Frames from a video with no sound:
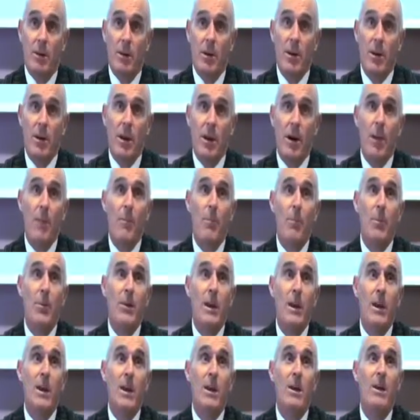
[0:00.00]
A
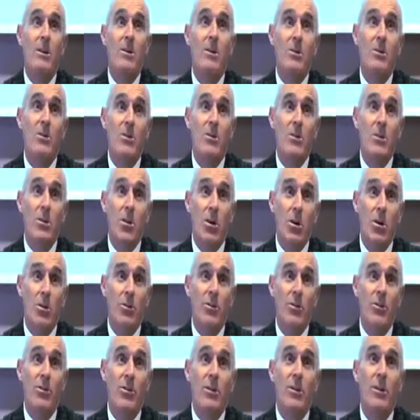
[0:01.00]
company does
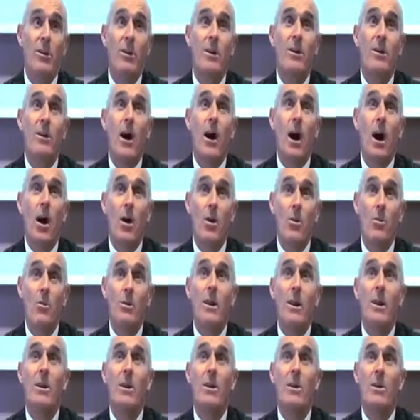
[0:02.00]
not
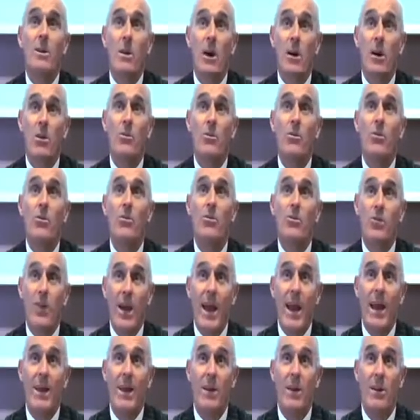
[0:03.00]
own its own
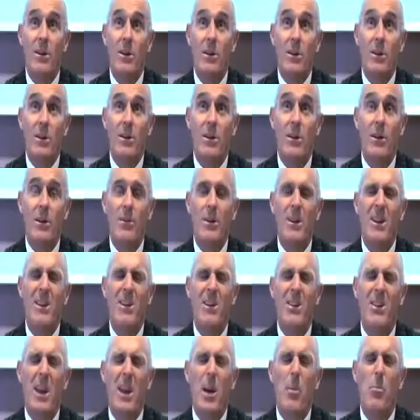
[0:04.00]
shares. I mean, it
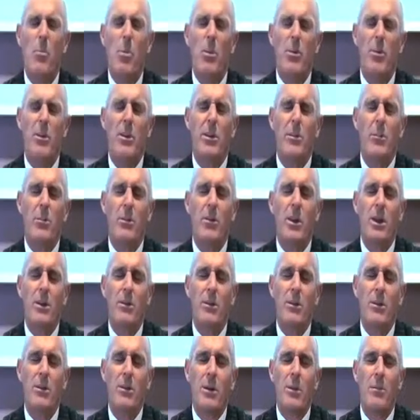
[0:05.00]
is now possible
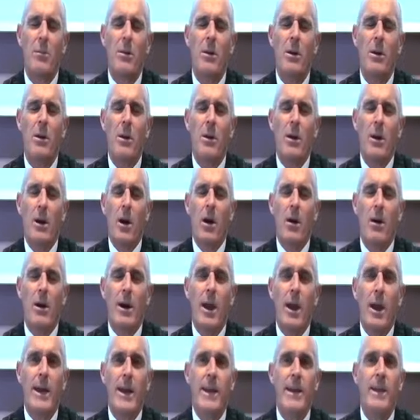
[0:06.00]
under some
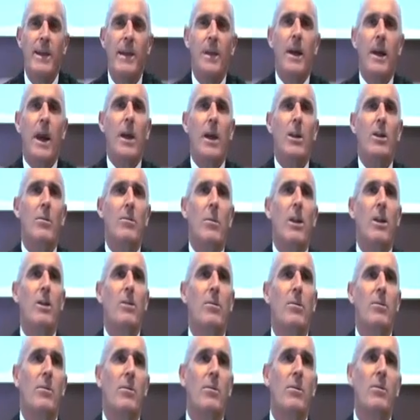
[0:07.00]
arcane
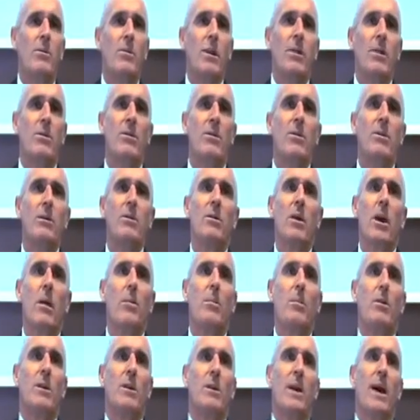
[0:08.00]
aspects of the 2006
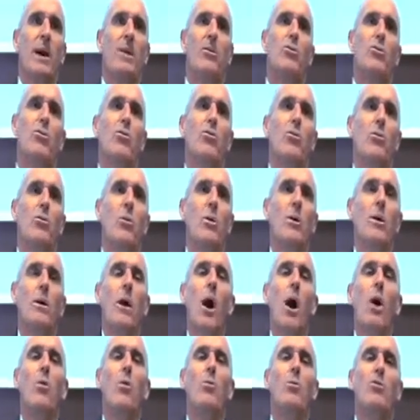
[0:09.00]
Companies Act to
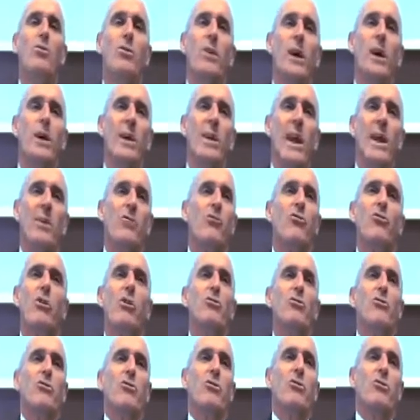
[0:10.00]
hold shares as
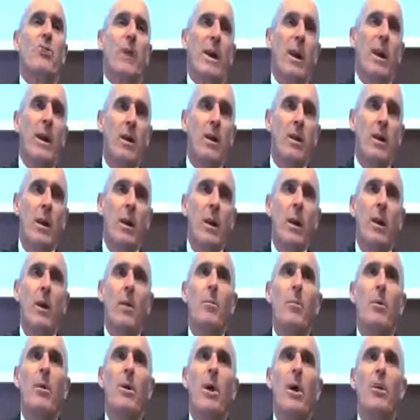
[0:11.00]
treasury shares,
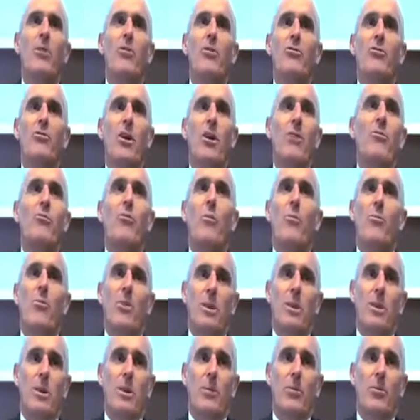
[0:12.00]
but under general
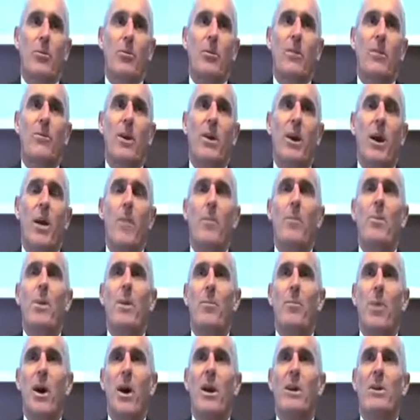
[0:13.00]
principles, if a company
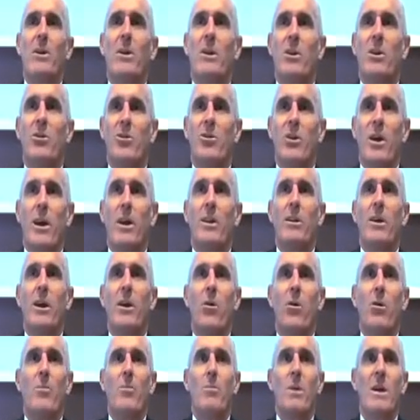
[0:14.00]
buys in its shares, they
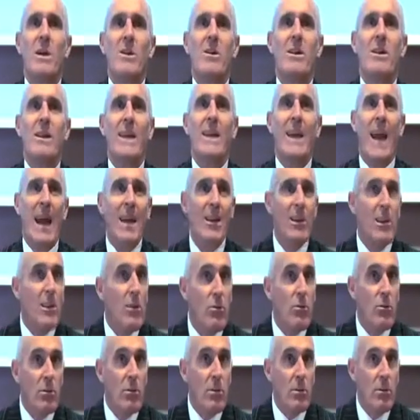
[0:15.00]
are immediately
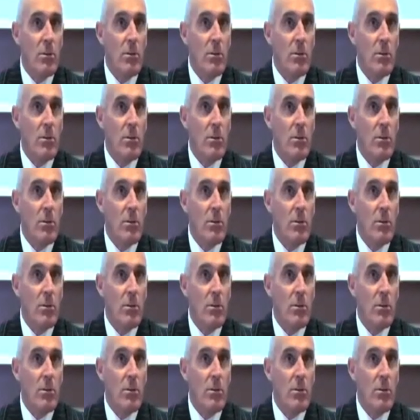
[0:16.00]
cancelled.